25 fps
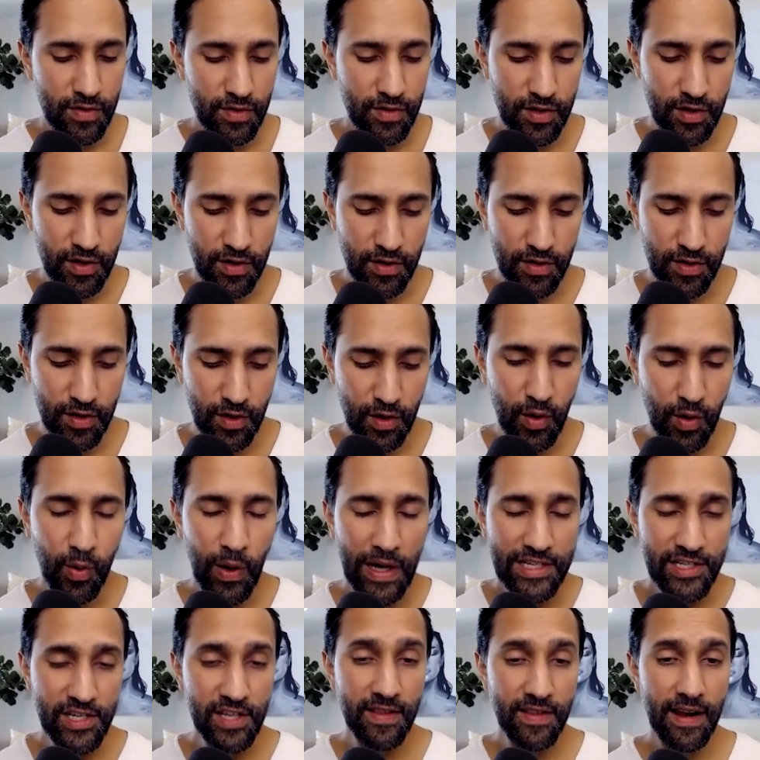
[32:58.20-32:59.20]
The the
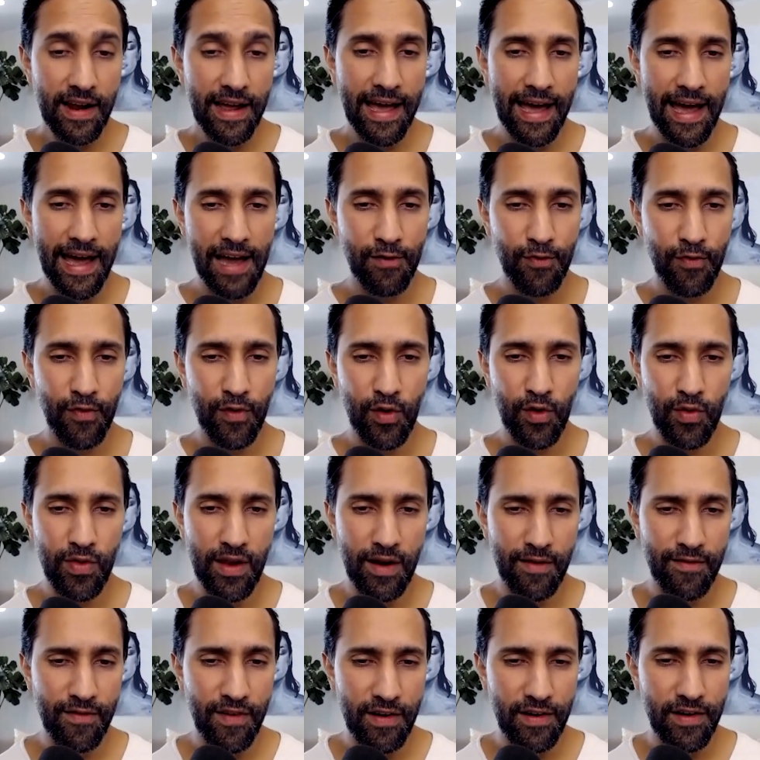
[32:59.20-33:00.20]
question that I had for you
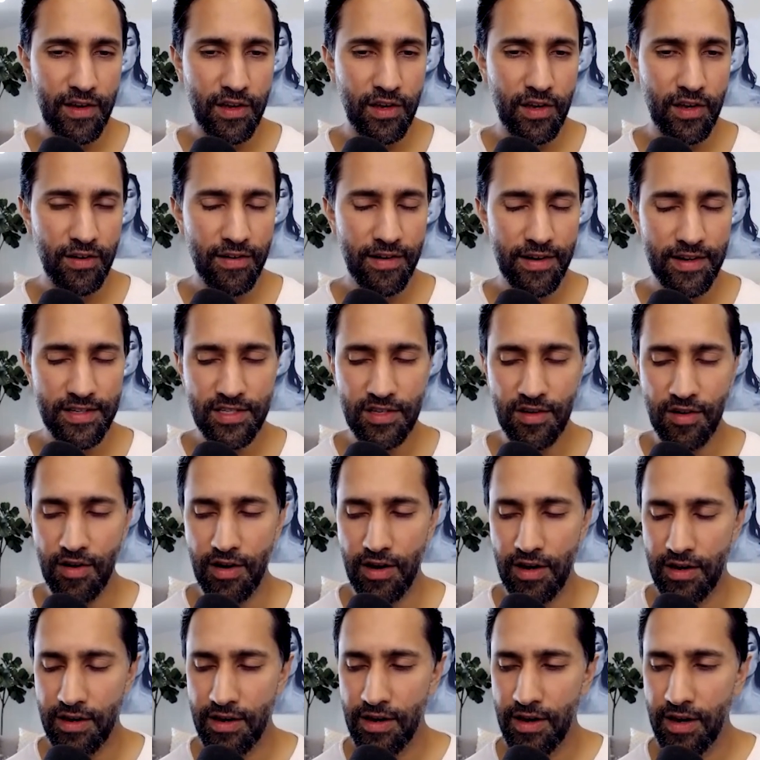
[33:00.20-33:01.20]
that I'm very curious
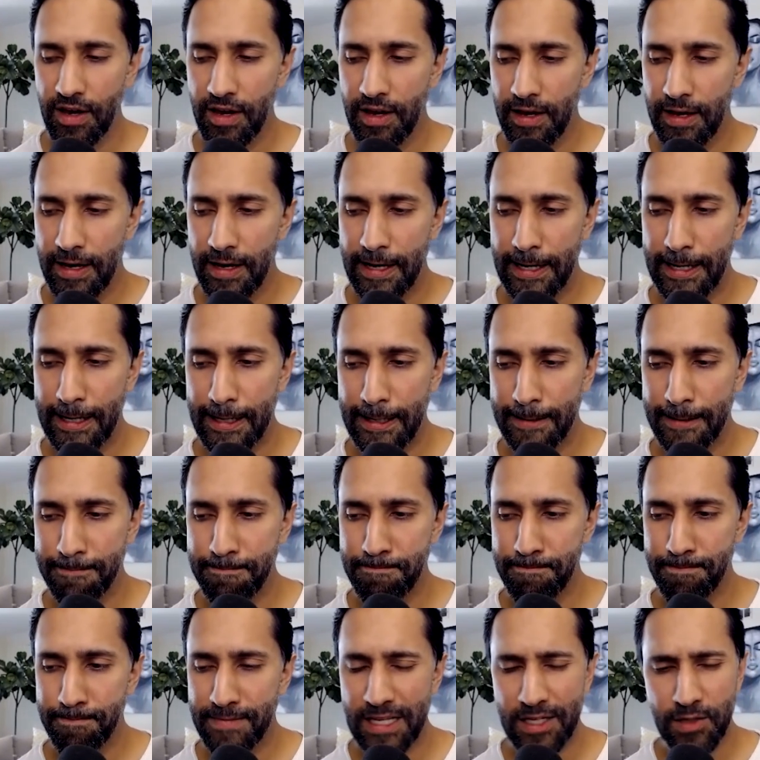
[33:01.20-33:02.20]
on,
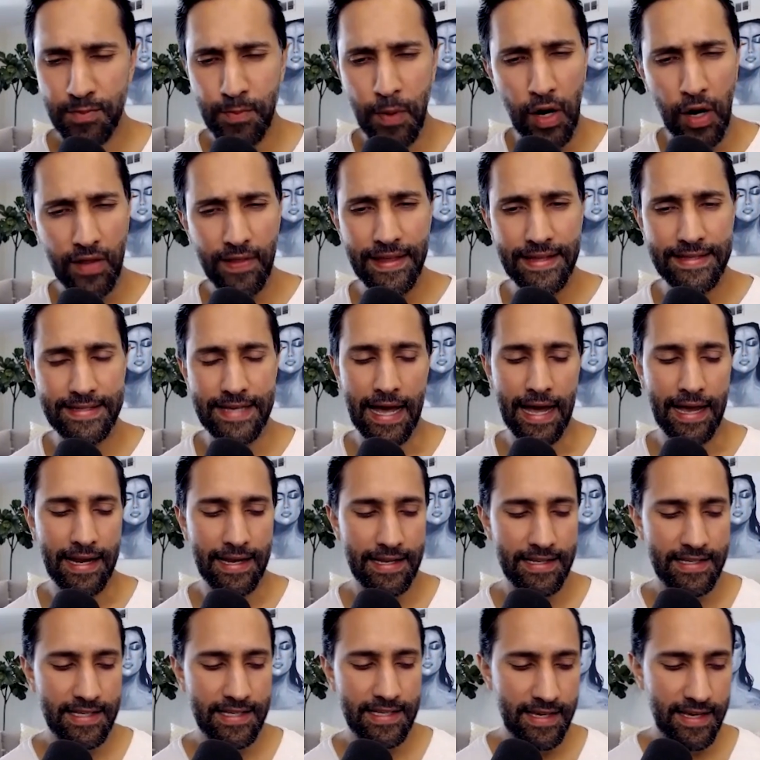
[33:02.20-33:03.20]
um, that's partly tied
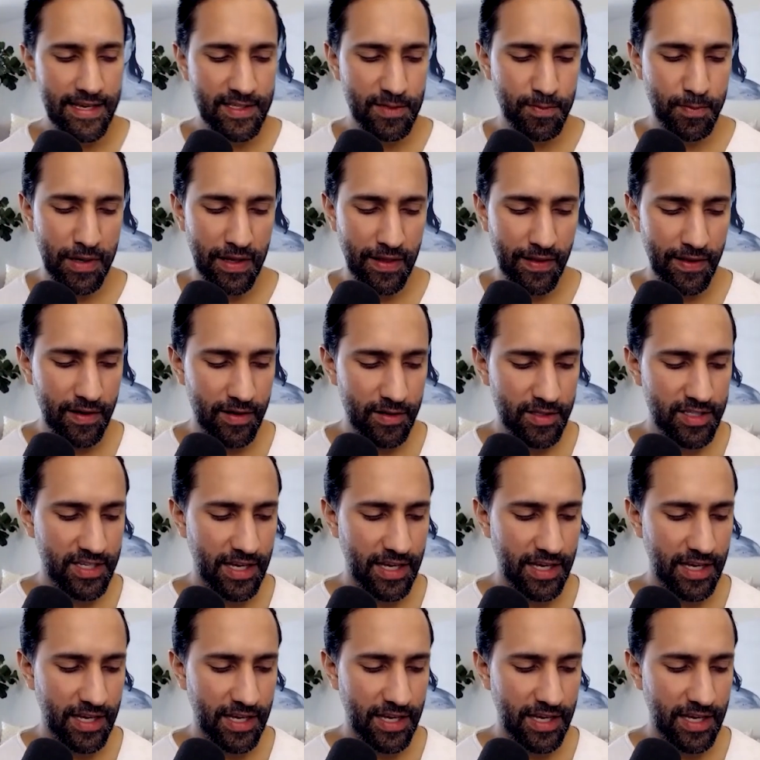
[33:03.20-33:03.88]
into this, but a little